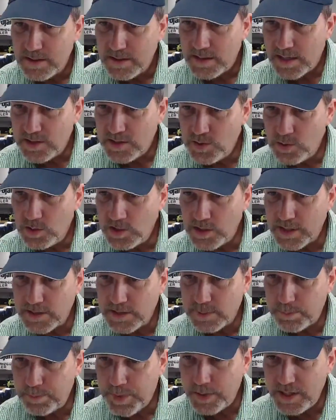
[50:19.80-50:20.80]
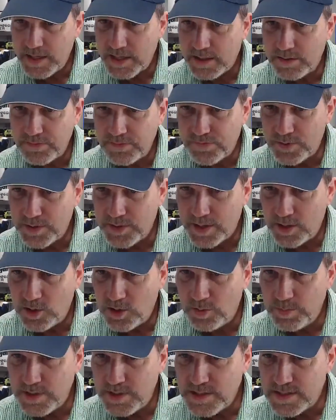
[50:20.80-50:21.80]
Can you look at the pick for the
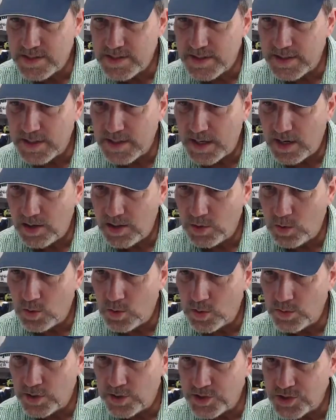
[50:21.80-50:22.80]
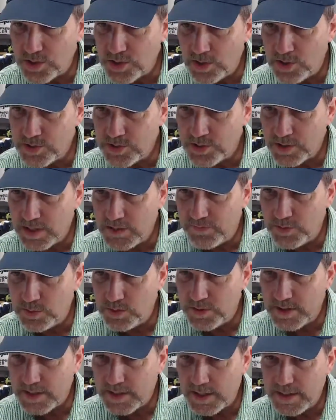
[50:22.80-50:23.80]
OBC? I'll order a charger if you
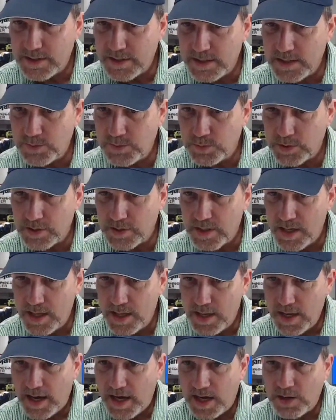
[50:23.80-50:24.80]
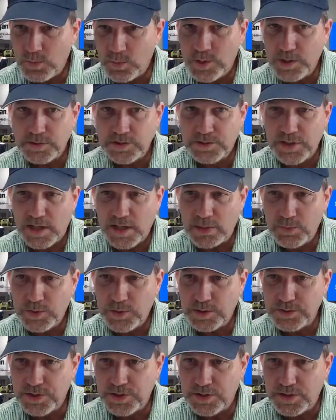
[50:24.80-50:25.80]
think I need one. I will, I
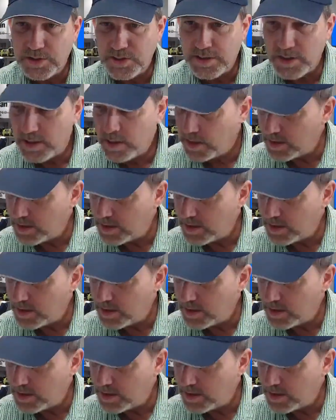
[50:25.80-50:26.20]
will, Dury.